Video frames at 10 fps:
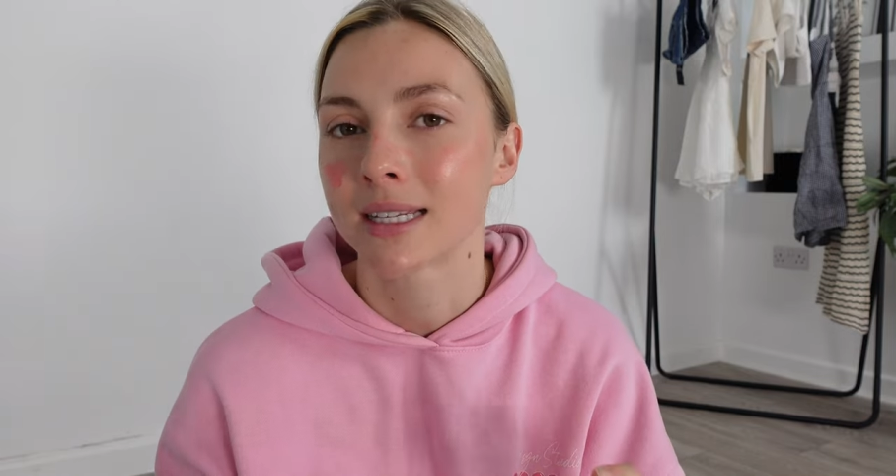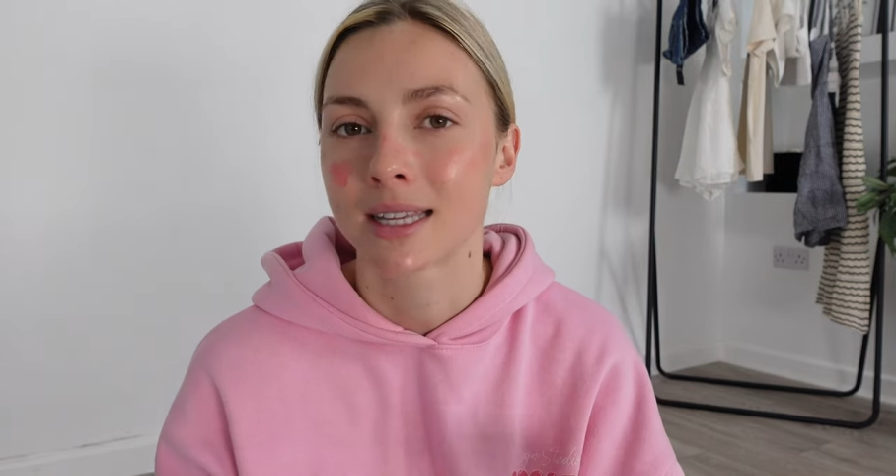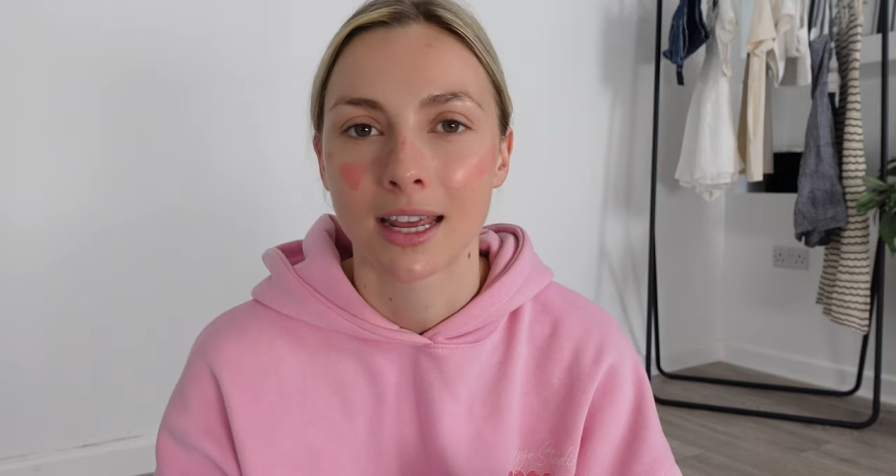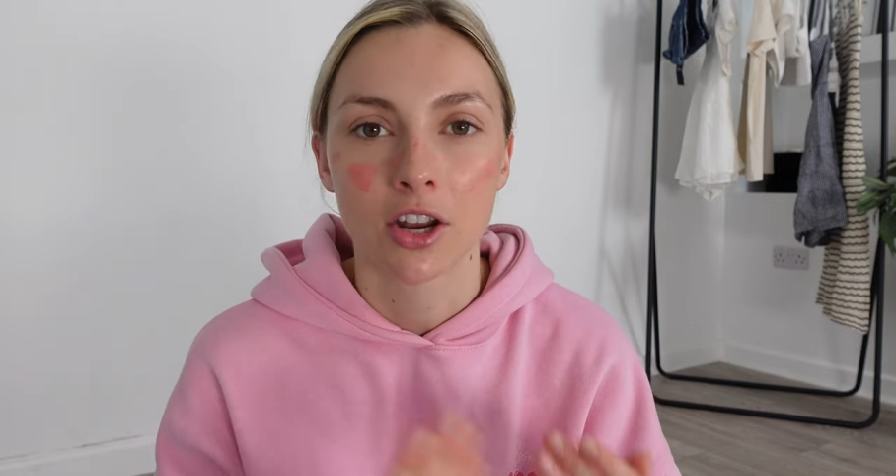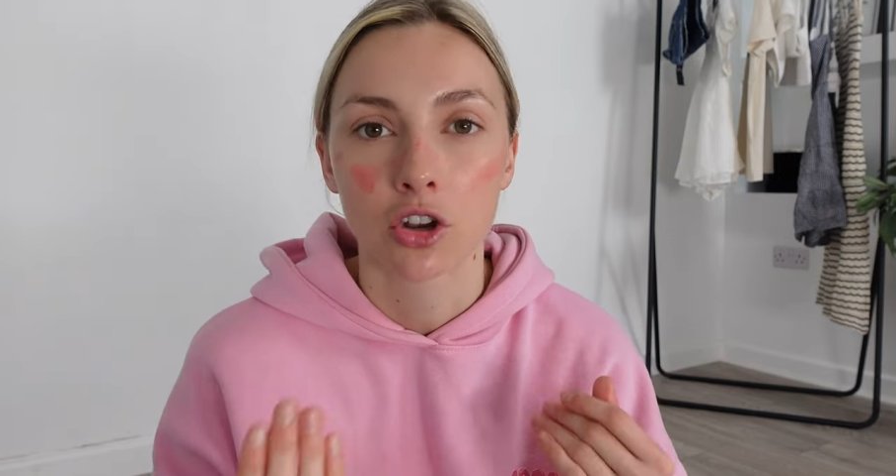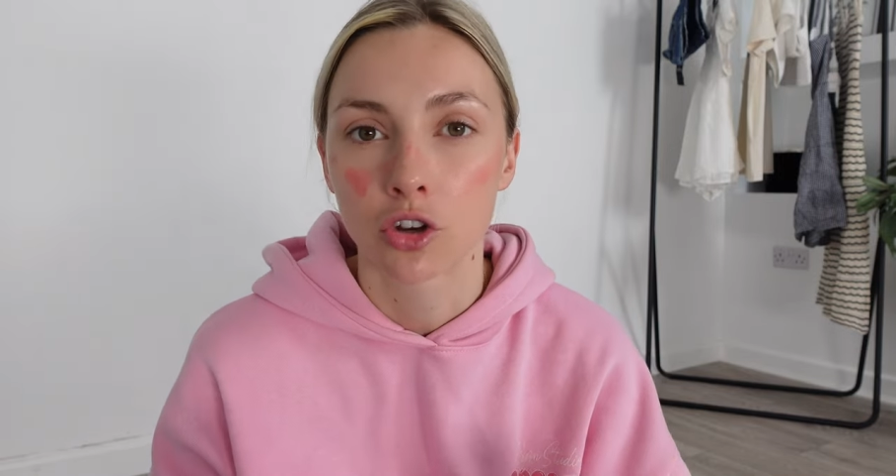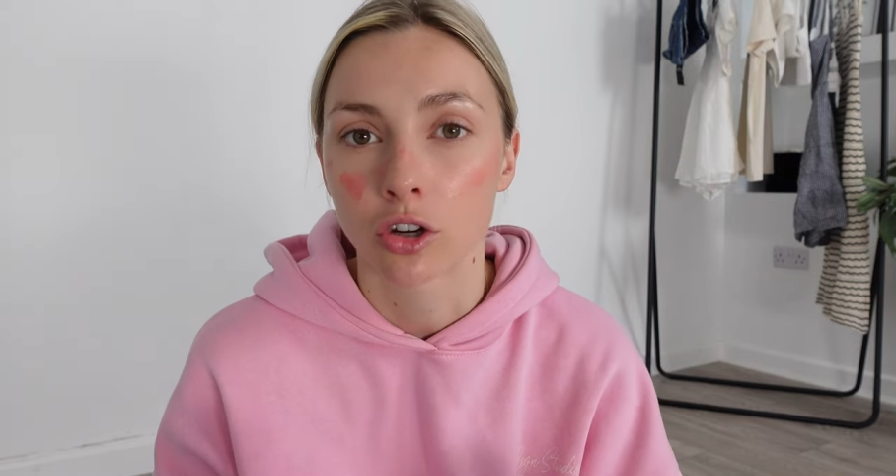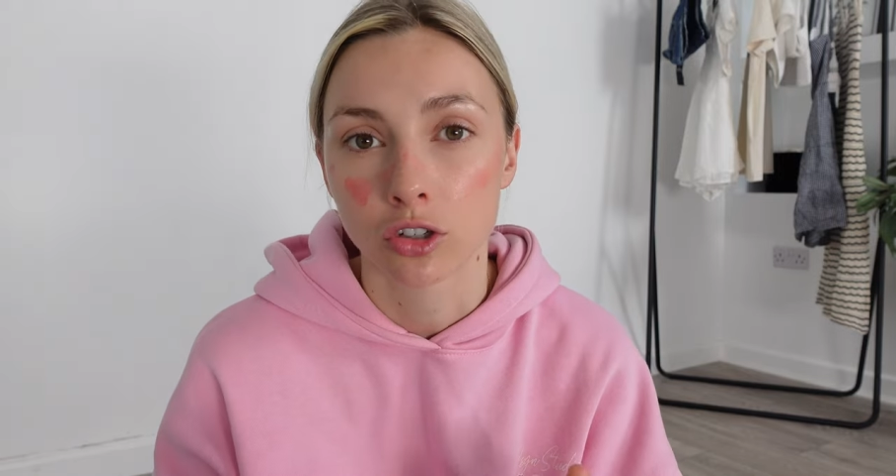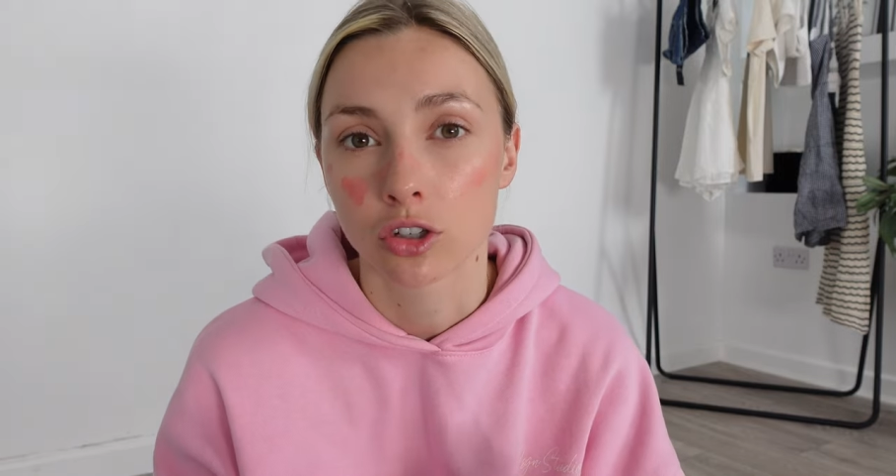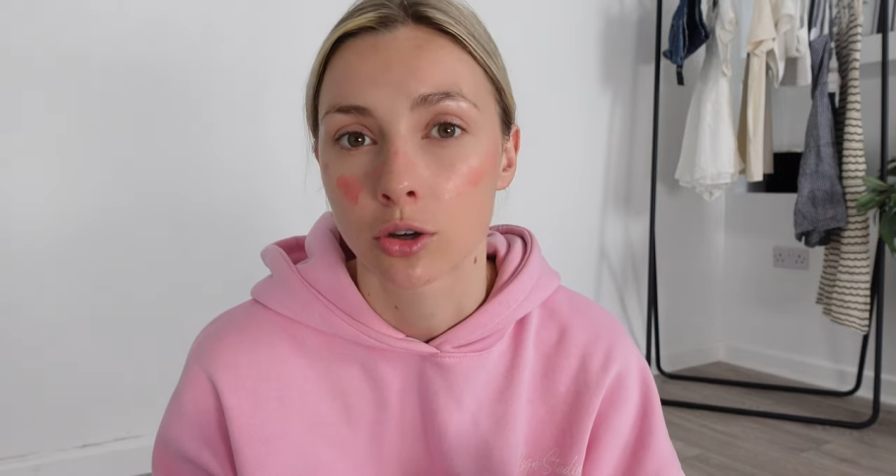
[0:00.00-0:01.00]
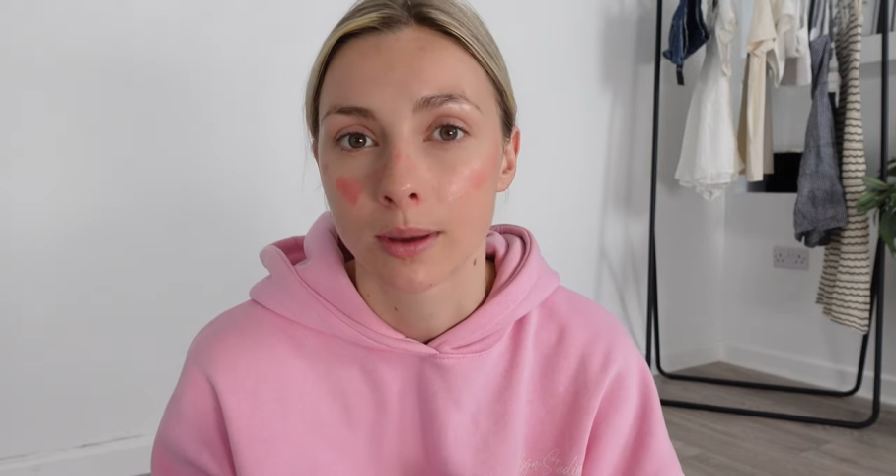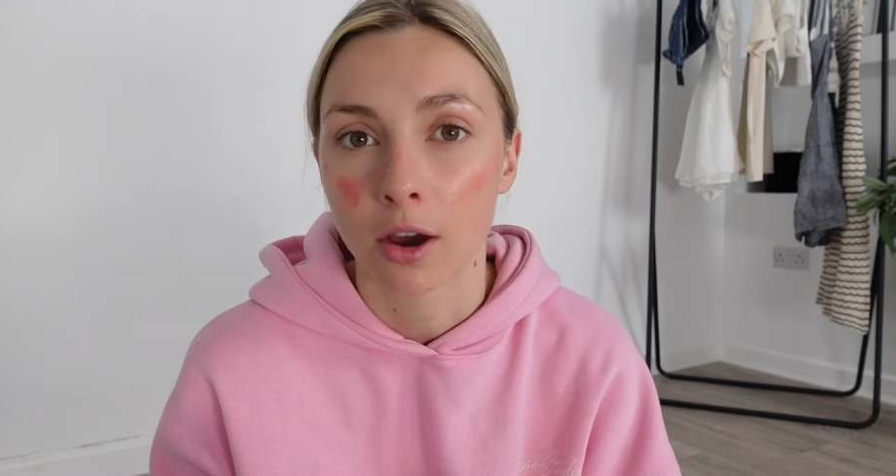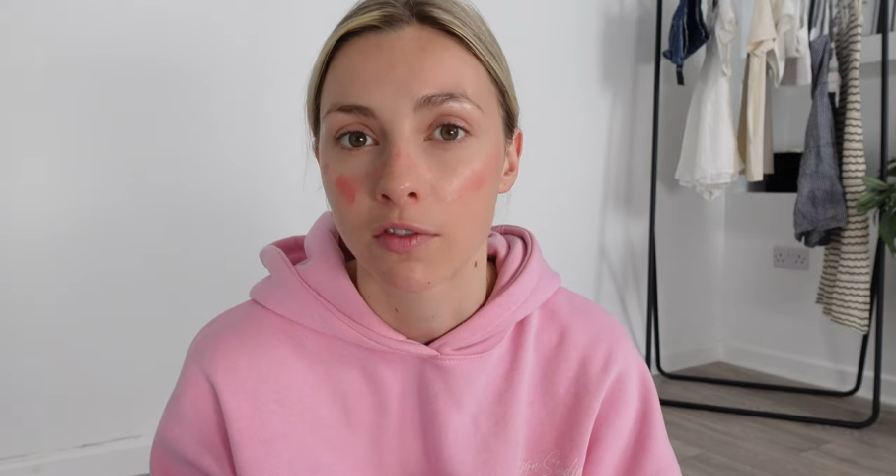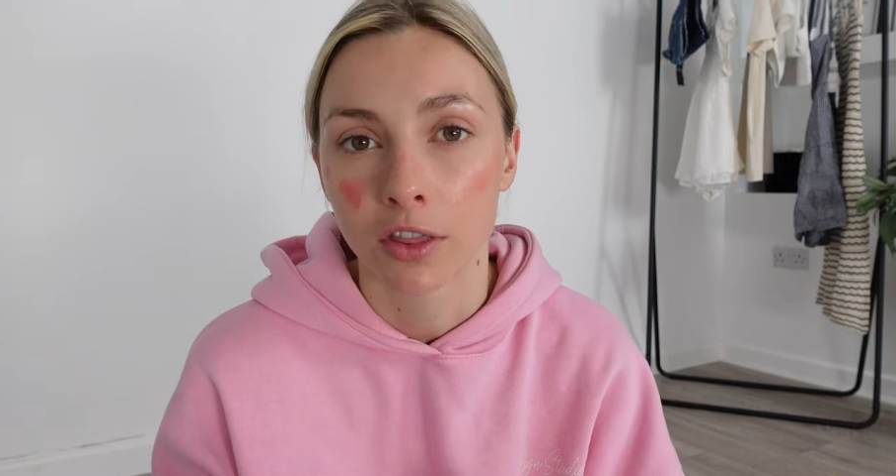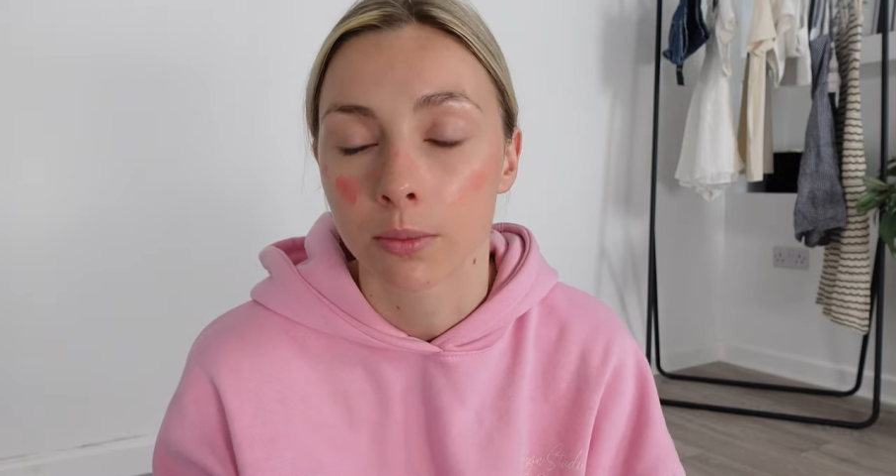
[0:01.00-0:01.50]
skin and not just coming
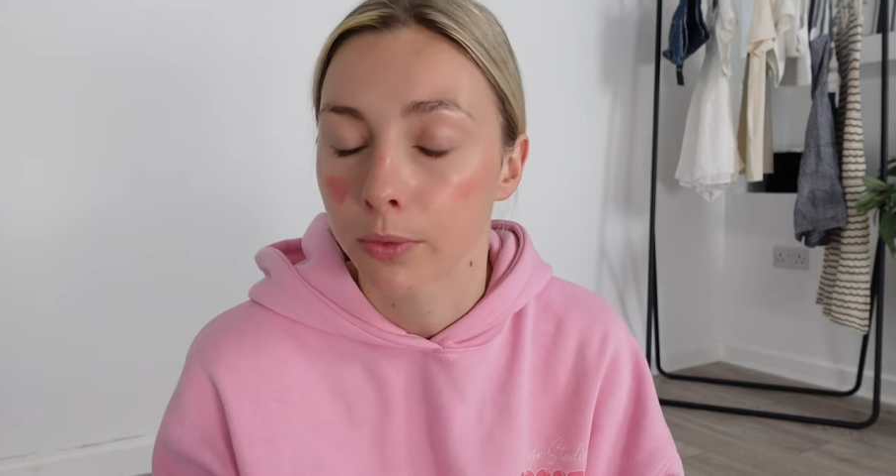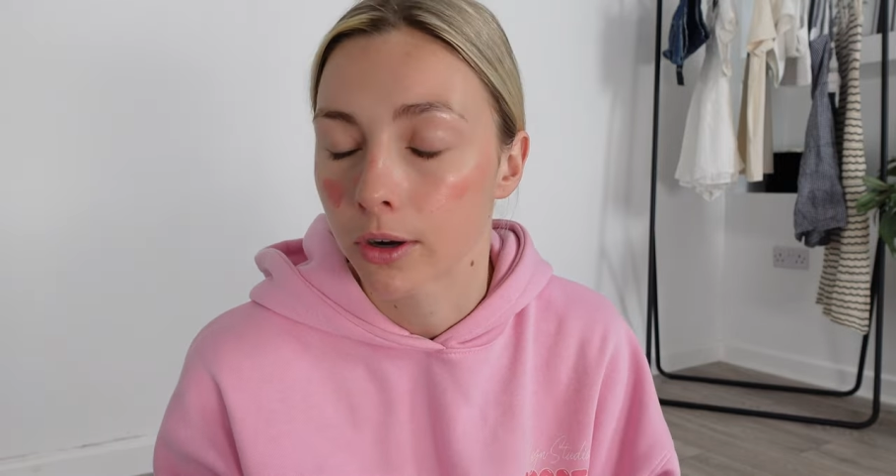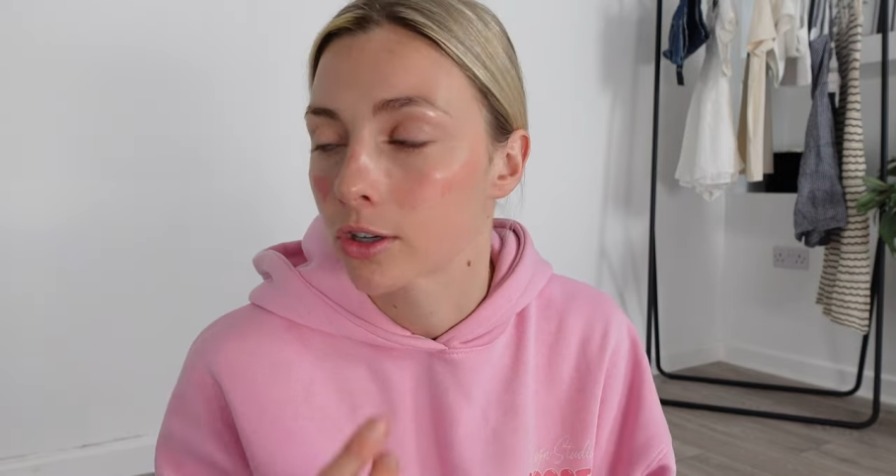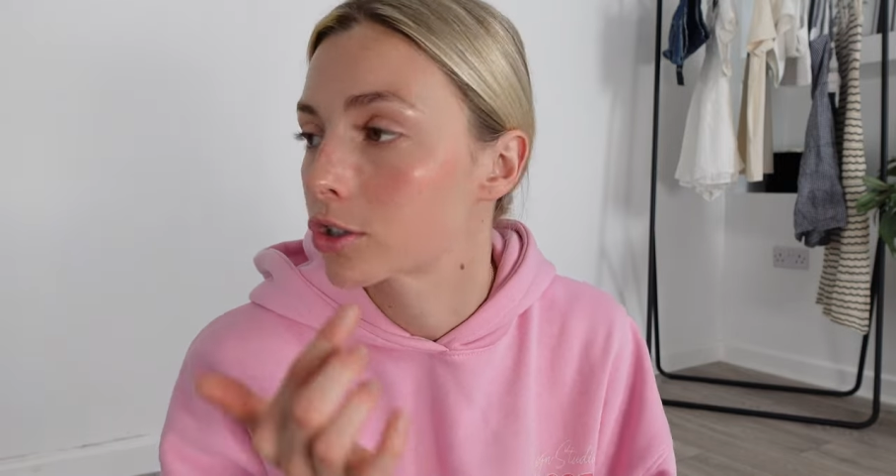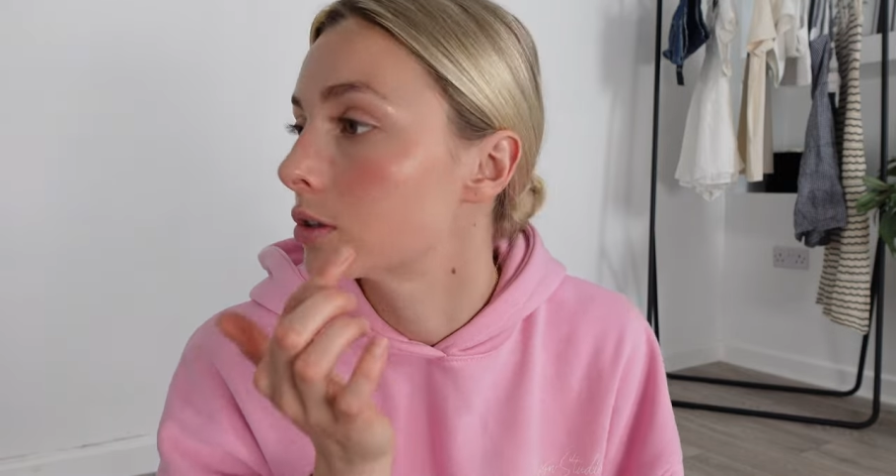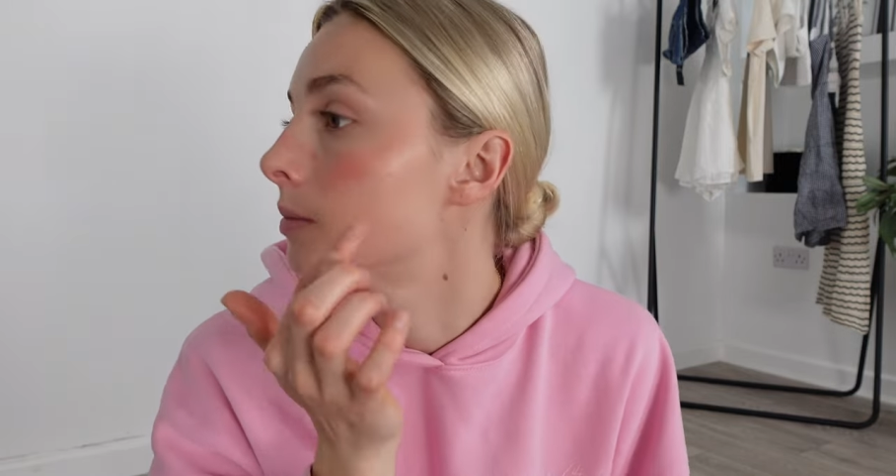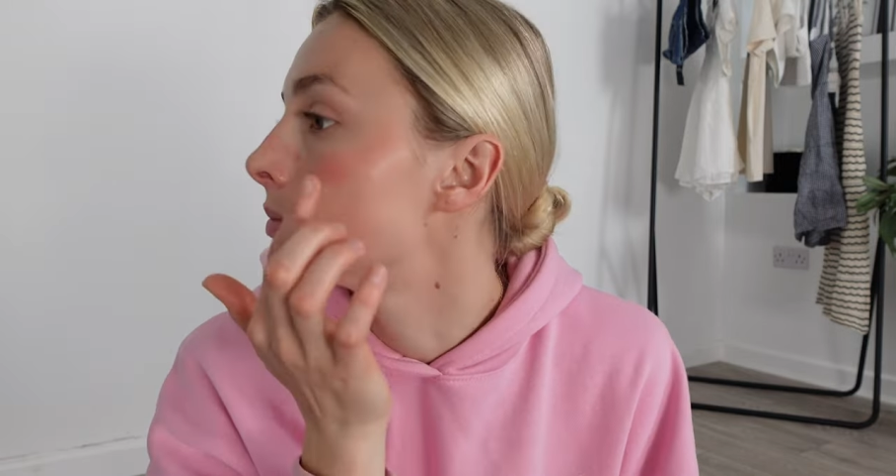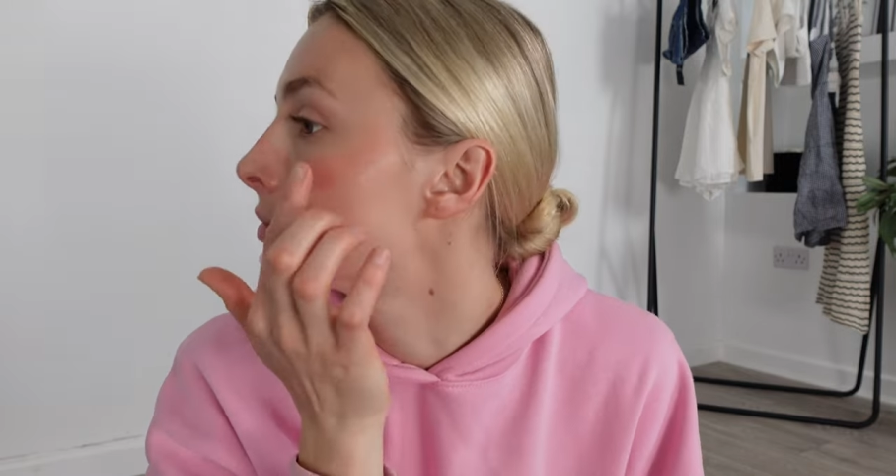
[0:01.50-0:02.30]
off on the brush.